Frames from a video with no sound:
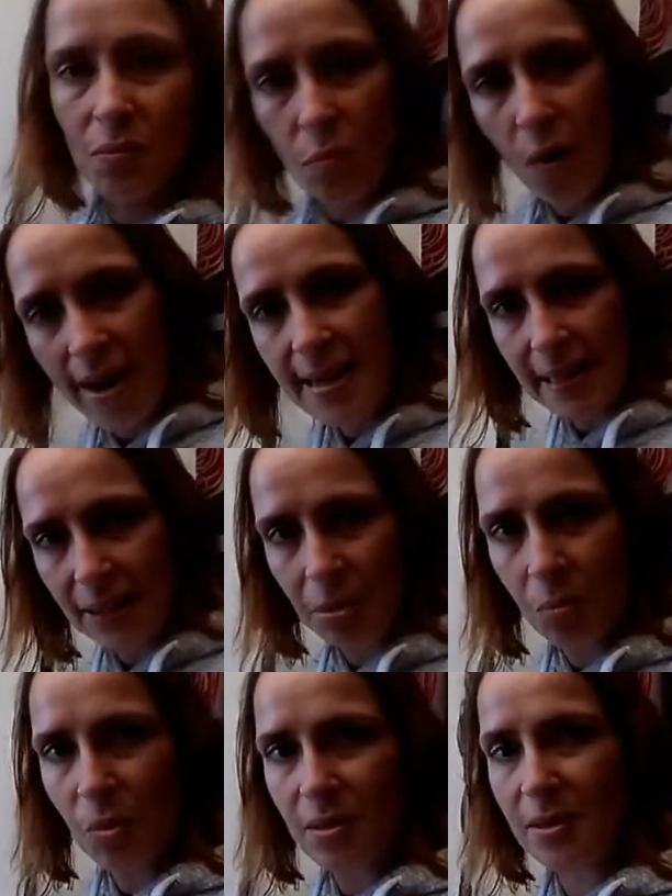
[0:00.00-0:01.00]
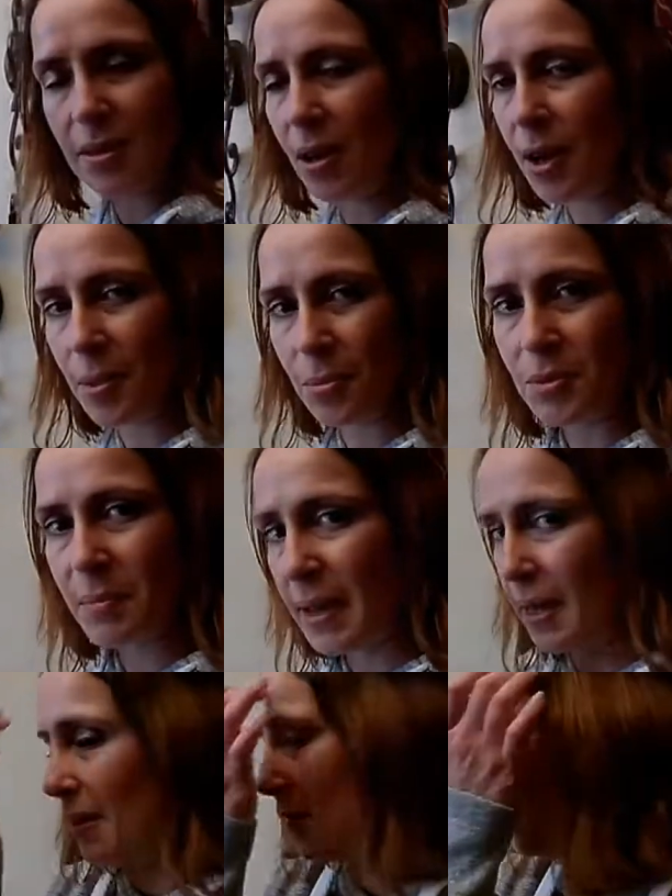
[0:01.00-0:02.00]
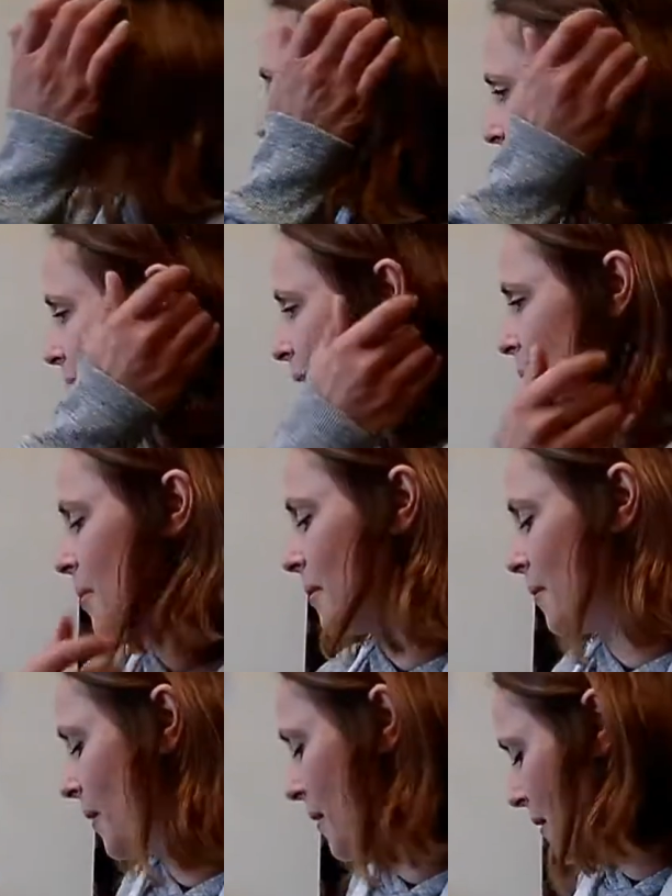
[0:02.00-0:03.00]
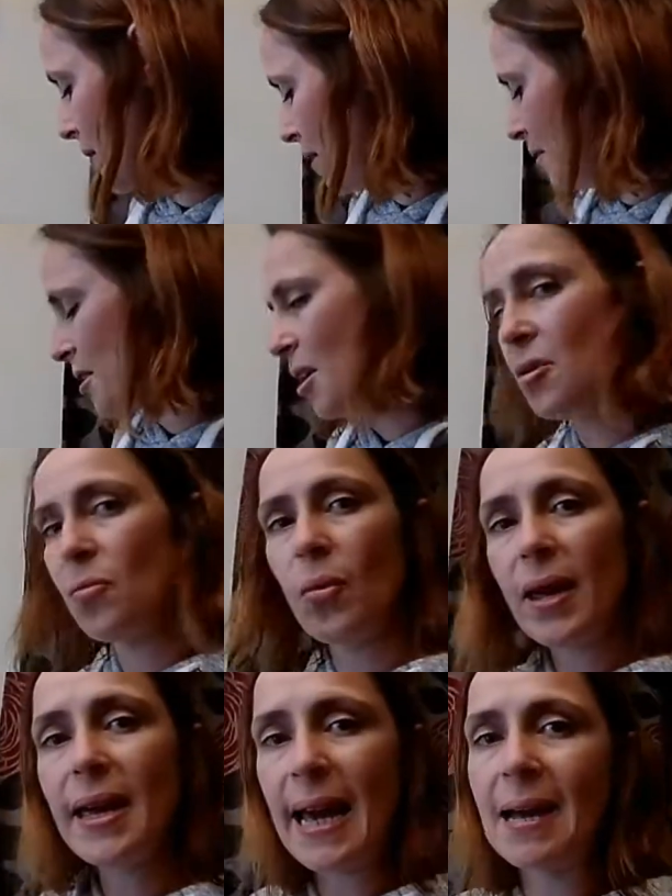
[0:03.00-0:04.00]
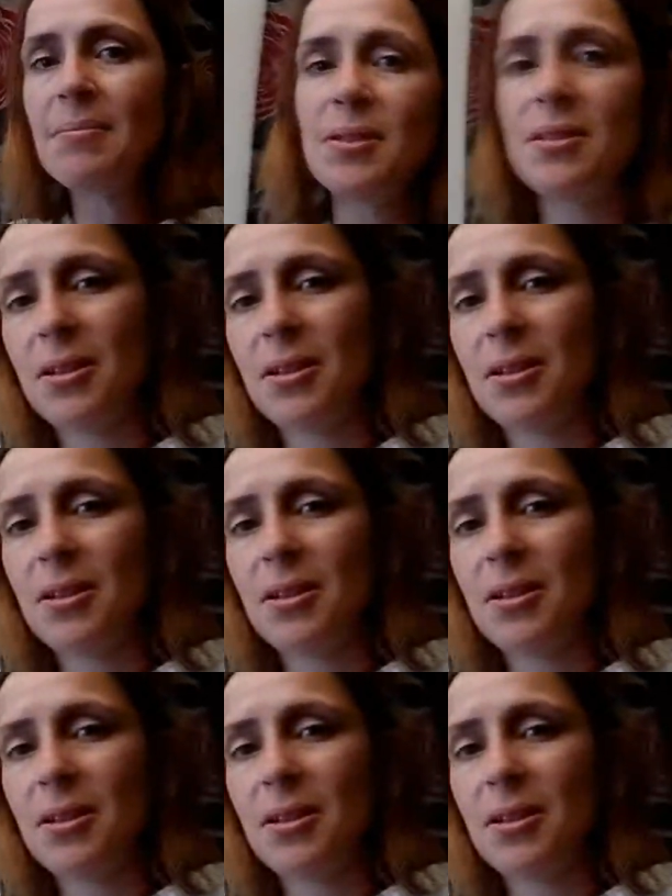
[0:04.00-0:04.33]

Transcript: weight down on one side, was making the noise happen. So we came to the